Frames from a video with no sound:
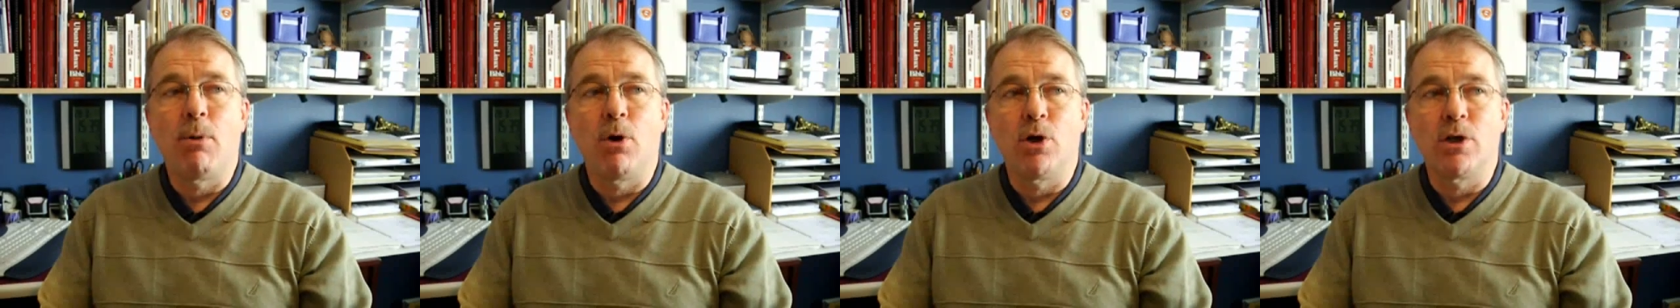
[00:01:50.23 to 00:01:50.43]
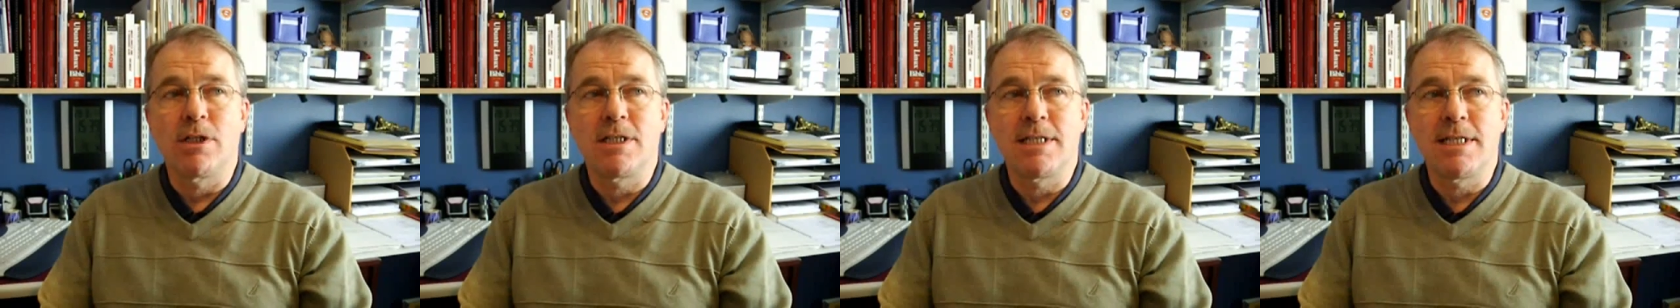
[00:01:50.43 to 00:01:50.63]

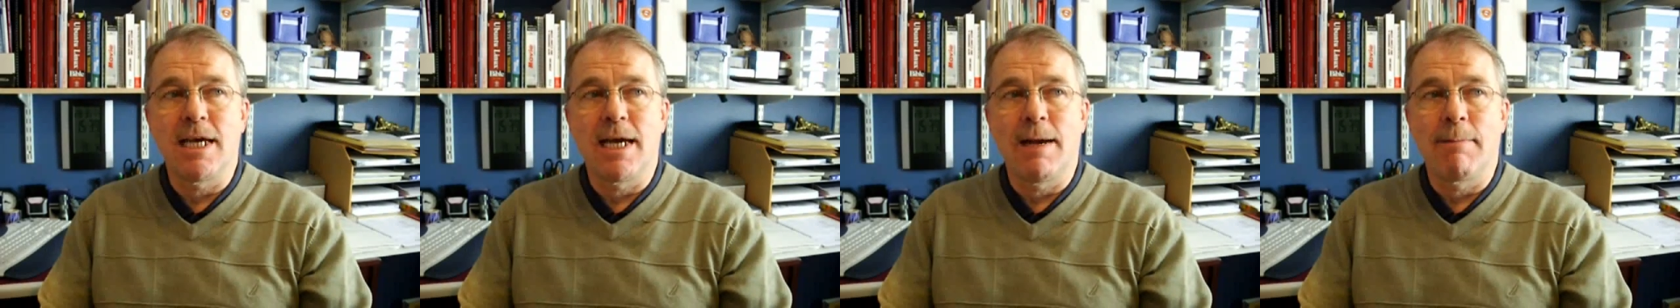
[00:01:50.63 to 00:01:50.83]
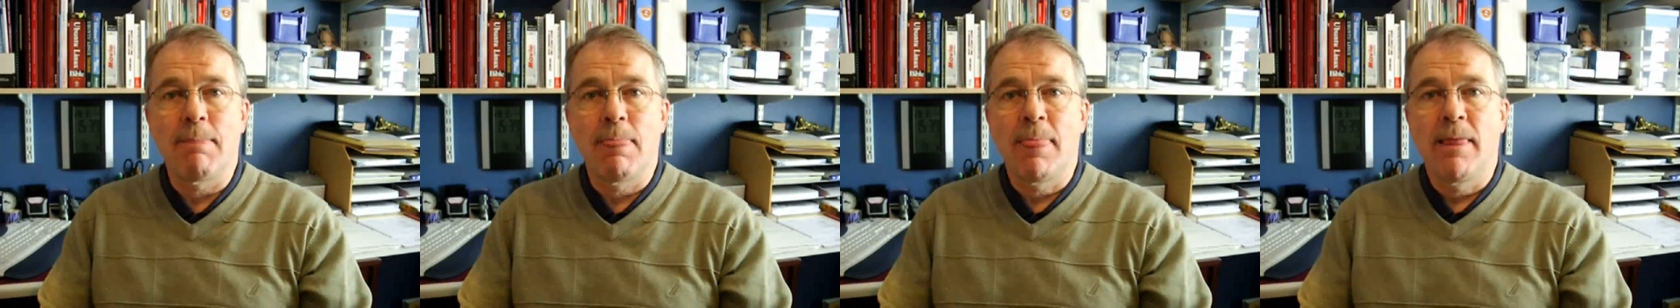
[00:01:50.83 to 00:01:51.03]
but
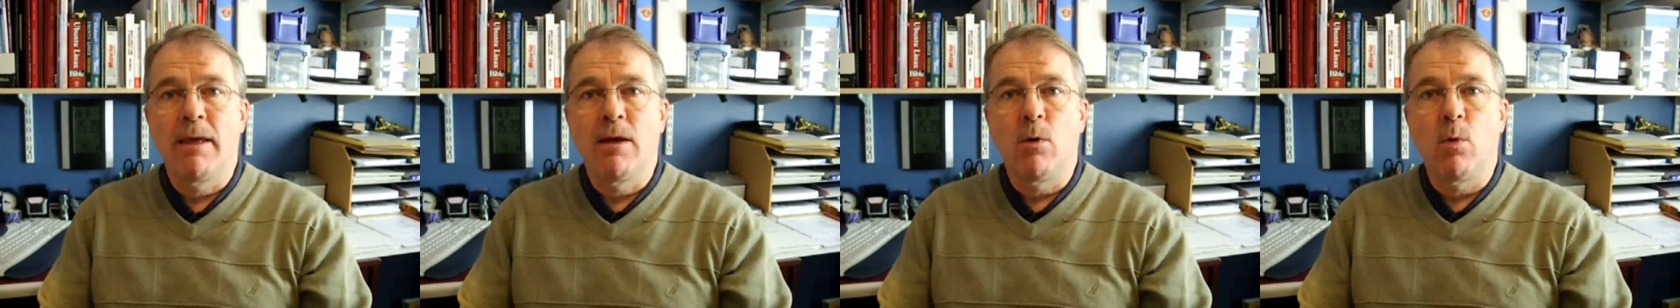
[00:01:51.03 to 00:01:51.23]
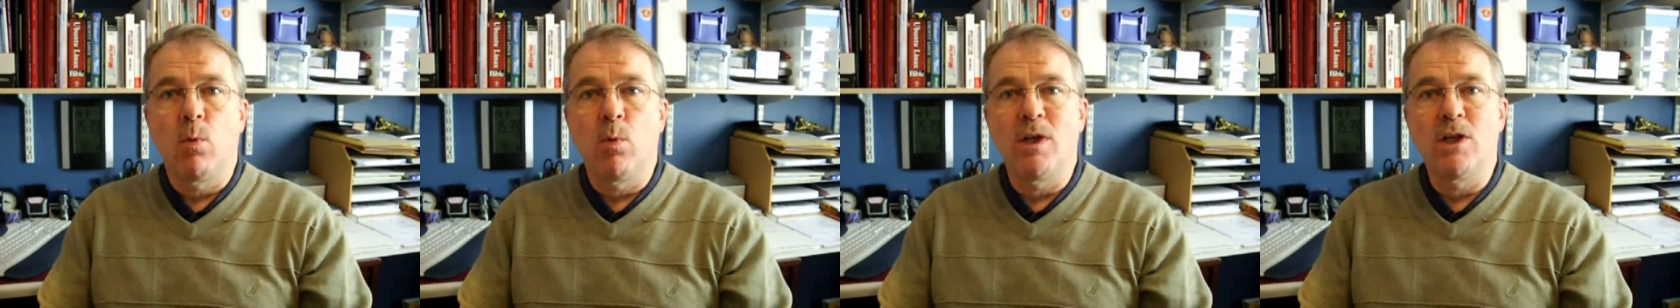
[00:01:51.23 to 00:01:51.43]

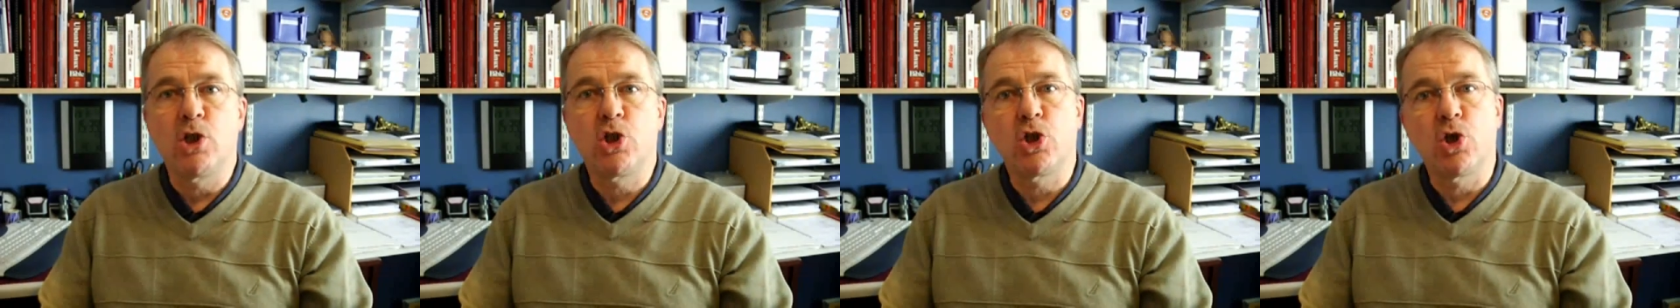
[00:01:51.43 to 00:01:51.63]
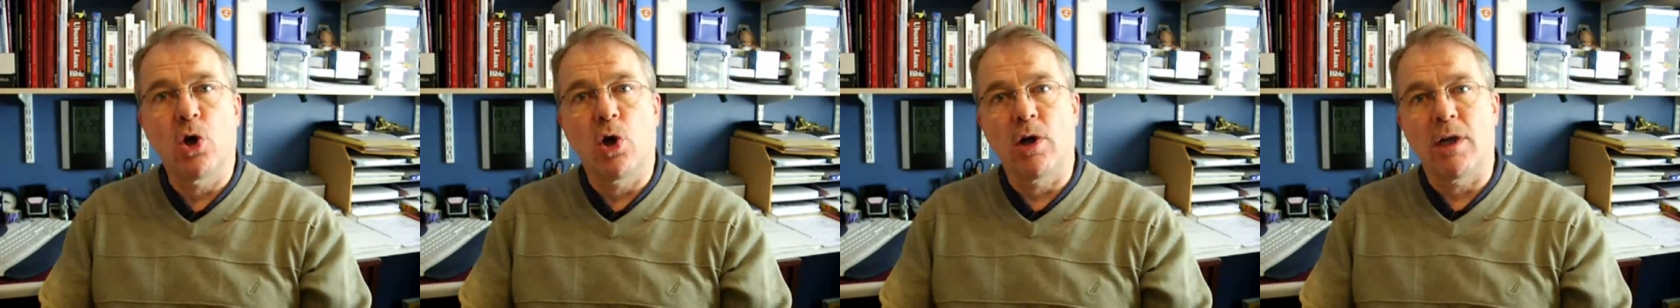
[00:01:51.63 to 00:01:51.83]

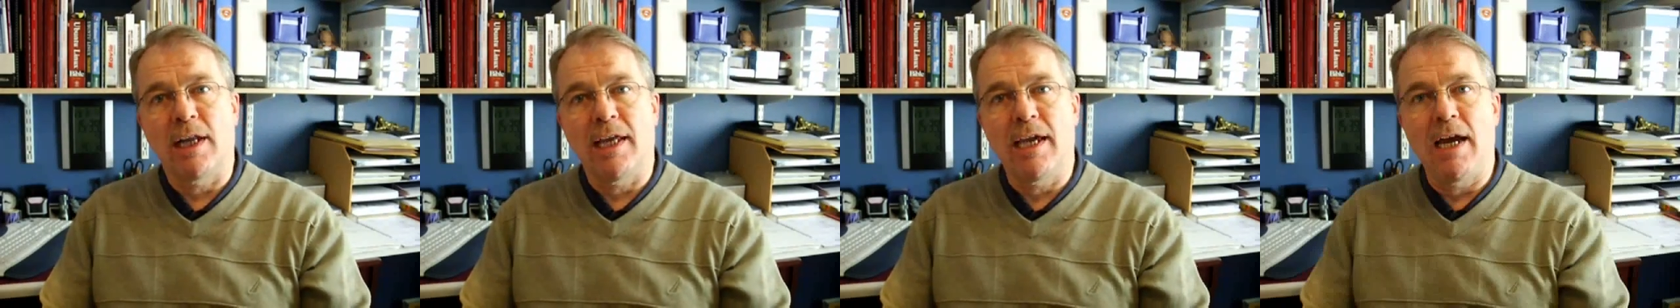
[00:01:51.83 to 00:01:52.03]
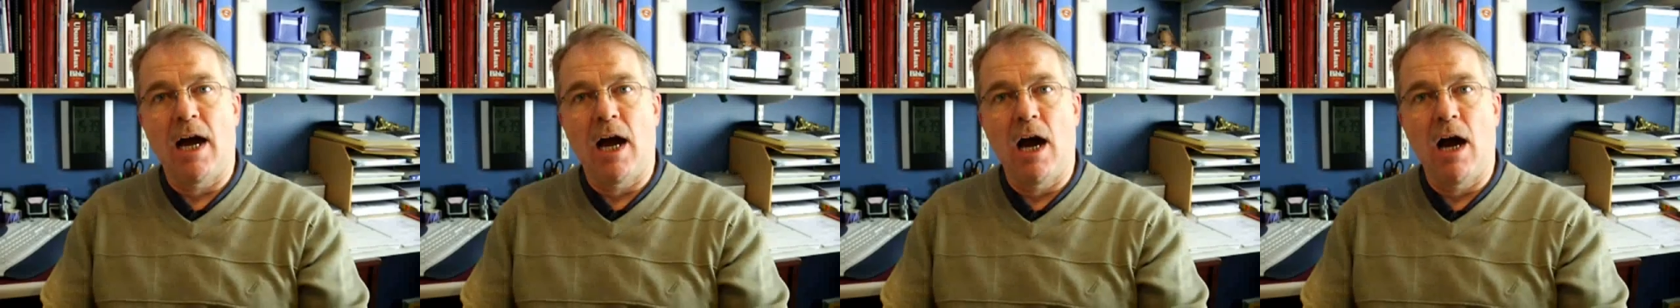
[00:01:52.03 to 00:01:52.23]
we'll
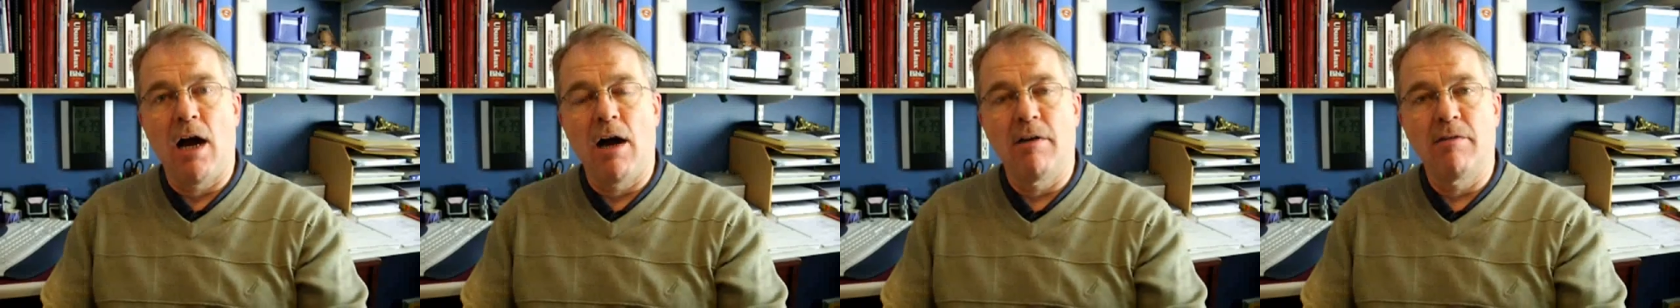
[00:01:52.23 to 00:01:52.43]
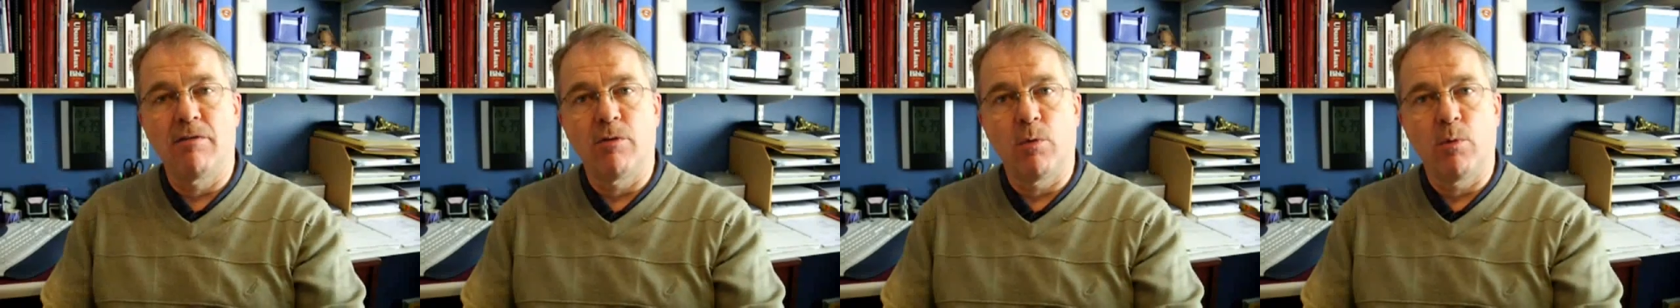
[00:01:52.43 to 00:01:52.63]
shortly
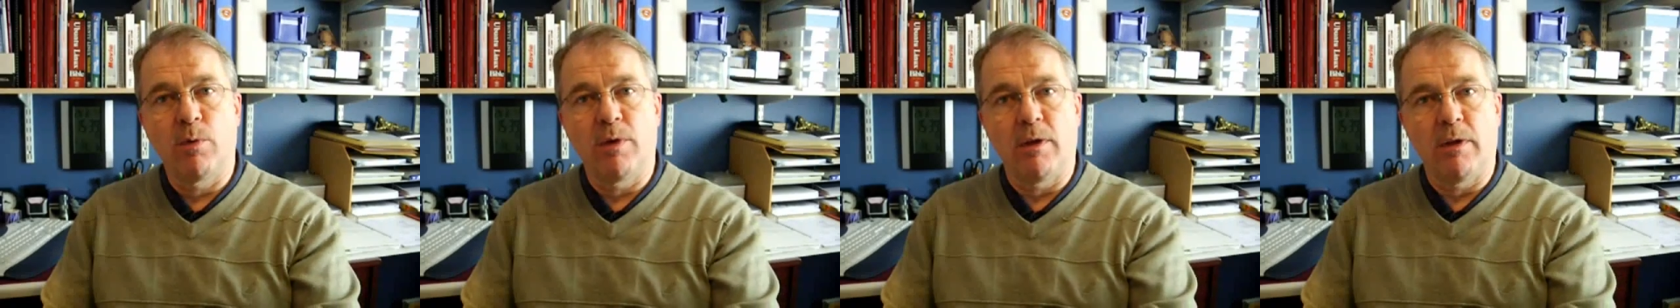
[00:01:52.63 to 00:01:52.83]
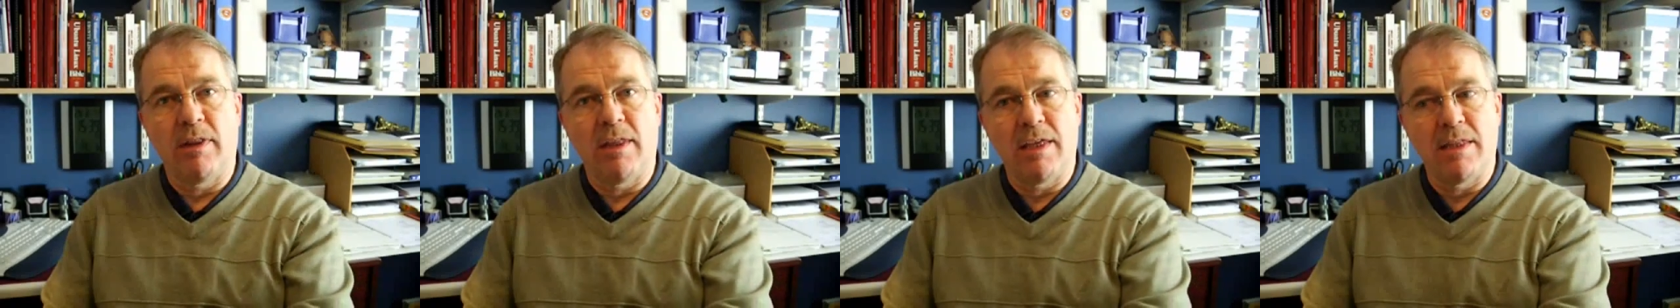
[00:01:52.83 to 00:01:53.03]
have
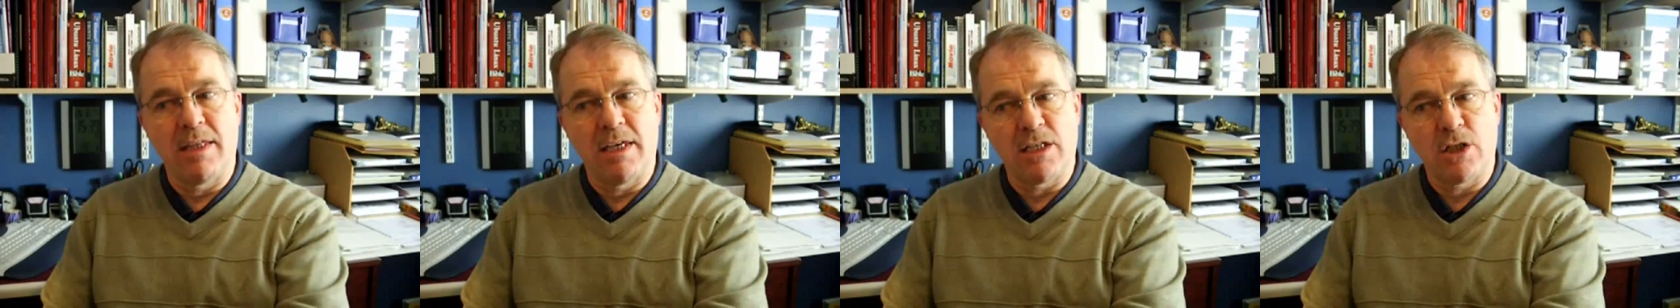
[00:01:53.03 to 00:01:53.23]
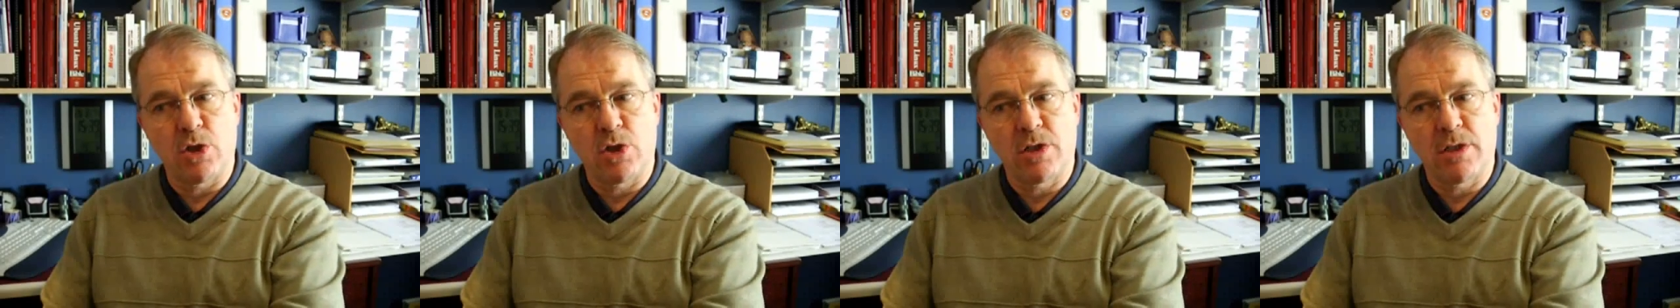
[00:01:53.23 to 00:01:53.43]

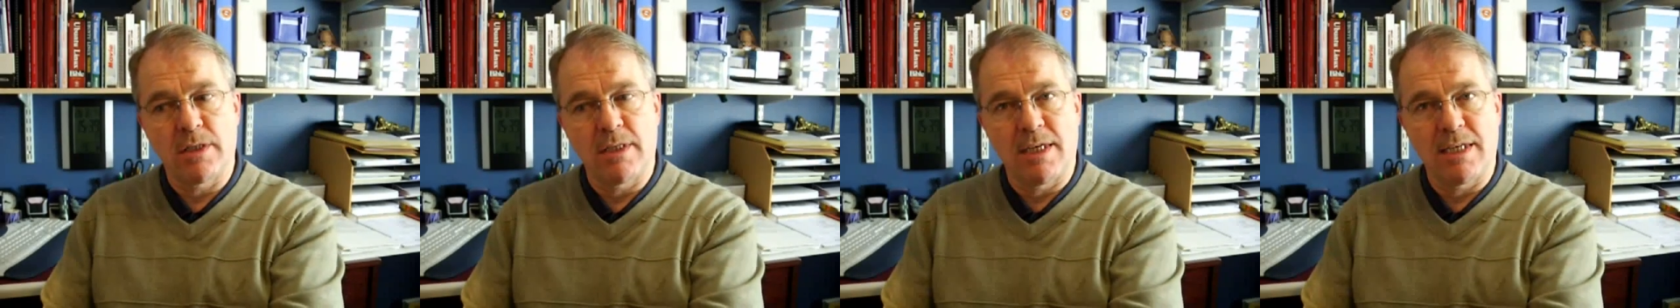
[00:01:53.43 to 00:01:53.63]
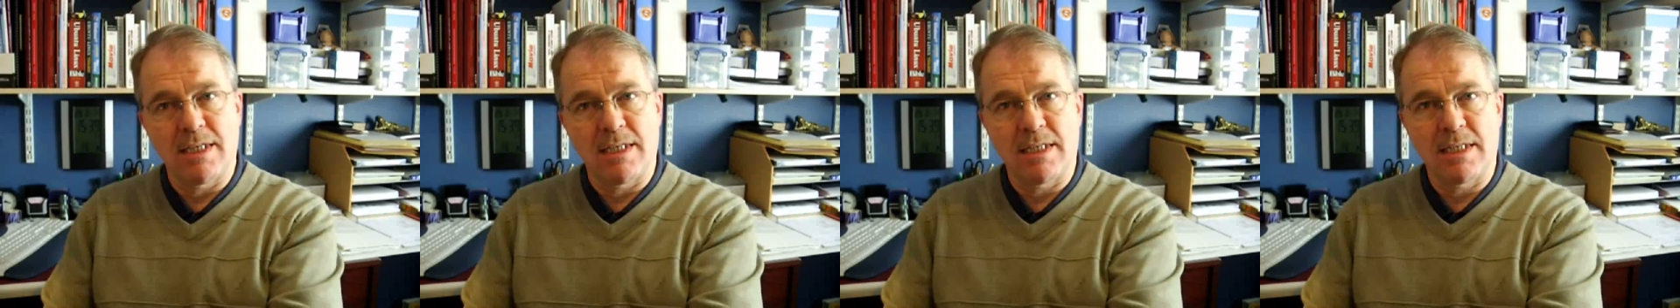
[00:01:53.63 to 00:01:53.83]

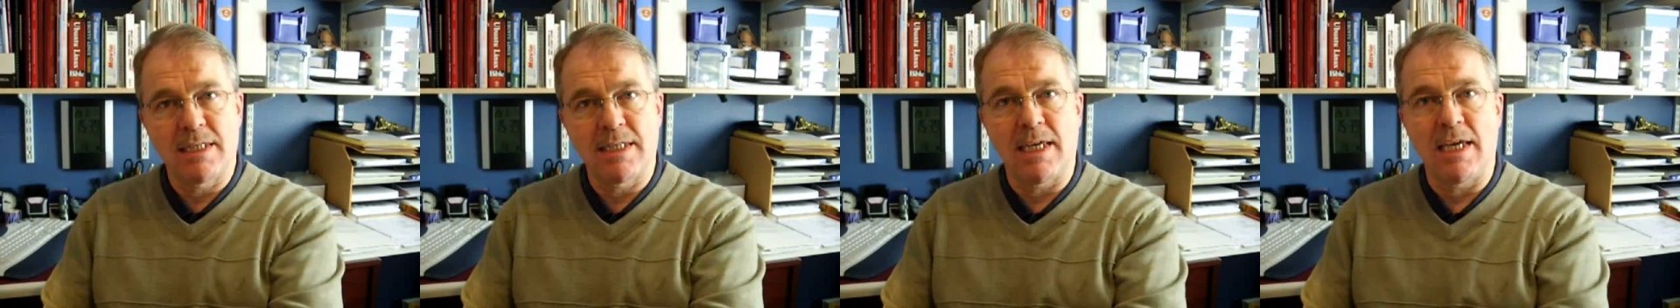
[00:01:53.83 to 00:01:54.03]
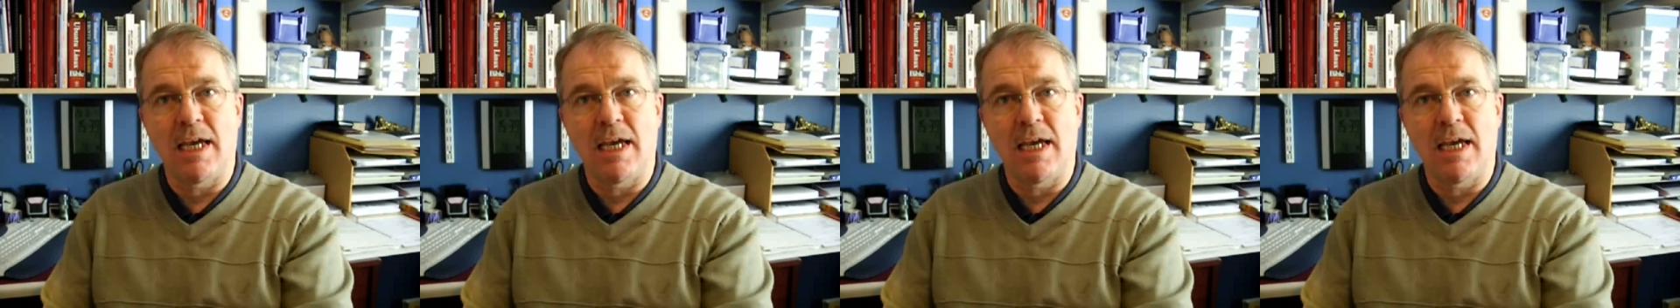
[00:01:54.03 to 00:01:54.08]
this